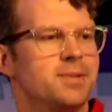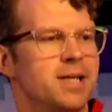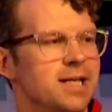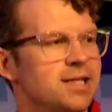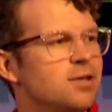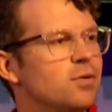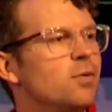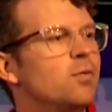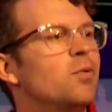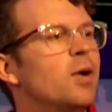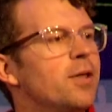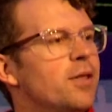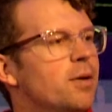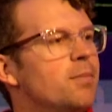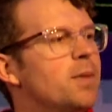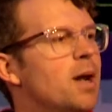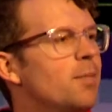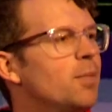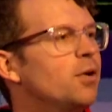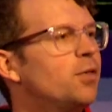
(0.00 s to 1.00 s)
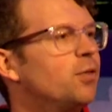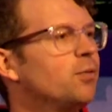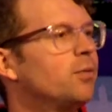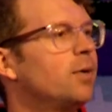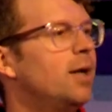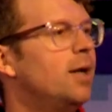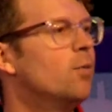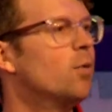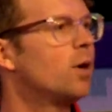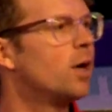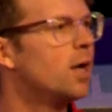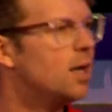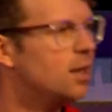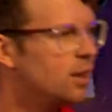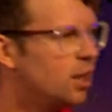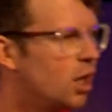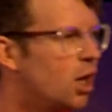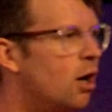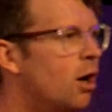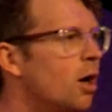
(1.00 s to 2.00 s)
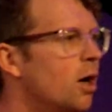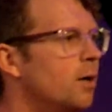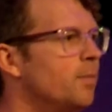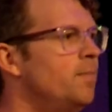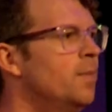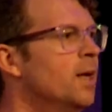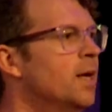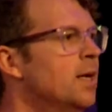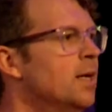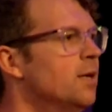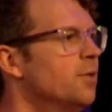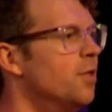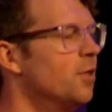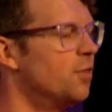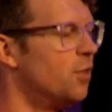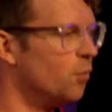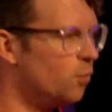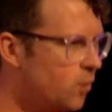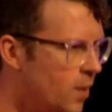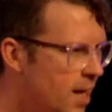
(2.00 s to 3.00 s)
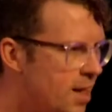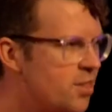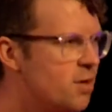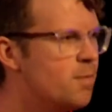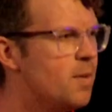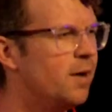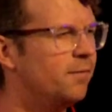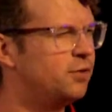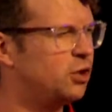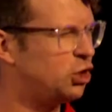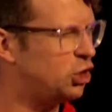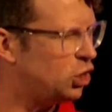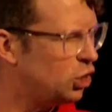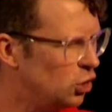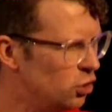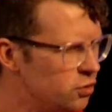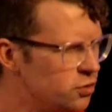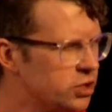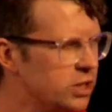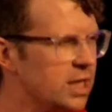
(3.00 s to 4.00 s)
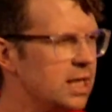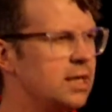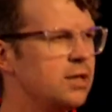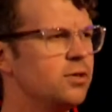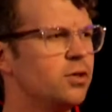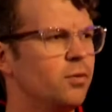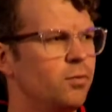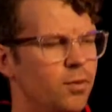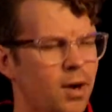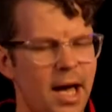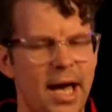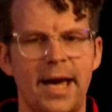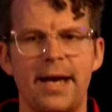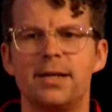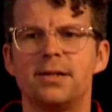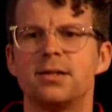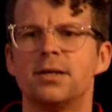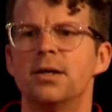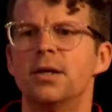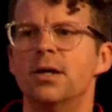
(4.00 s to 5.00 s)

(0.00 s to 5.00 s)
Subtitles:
That's the rhythm number three. We're going to learn the rhythm of choosing the right